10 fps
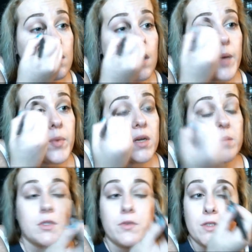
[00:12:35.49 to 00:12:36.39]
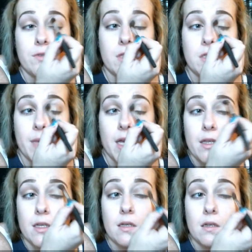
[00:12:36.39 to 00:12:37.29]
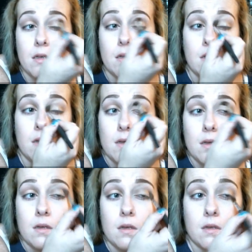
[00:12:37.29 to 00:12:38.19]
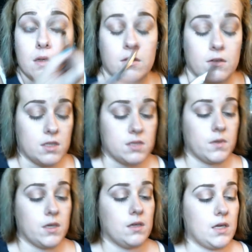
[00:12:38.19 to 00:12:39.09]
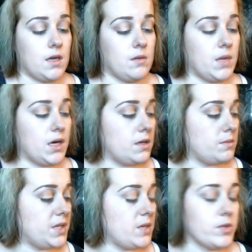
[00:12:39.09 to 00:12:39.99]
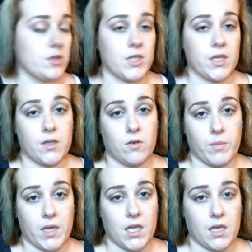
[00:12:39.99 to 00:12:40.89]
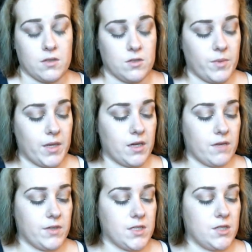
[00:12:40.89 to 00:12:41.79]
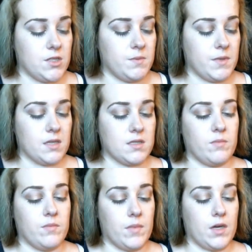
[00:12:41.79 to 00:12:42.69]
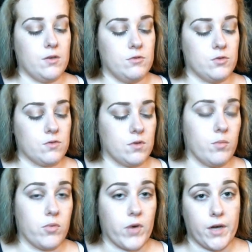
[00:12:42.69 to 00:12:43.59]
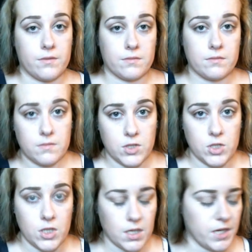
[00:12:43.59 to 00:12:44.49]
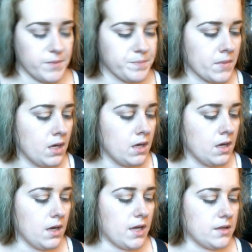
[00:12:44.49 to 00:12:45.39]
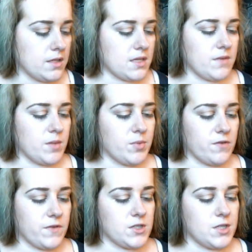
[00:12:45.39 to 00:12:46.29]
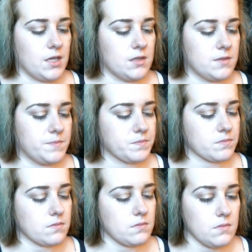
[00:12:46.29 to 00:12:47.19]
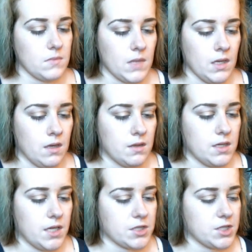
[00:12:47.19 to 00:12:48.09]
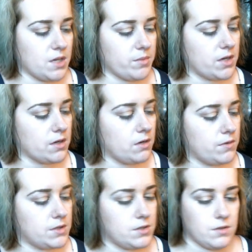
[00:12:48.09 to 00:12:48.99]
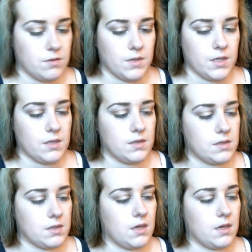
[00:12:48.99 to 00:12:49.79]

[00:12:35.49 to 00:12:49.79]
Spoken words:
I pretty much reach for this palette, either this one and my peanut butter and jelly or my Naked 2 palette every day just because I'm a neutral brown junkie, and these have the perfect shades. The next shade I'm going to go into is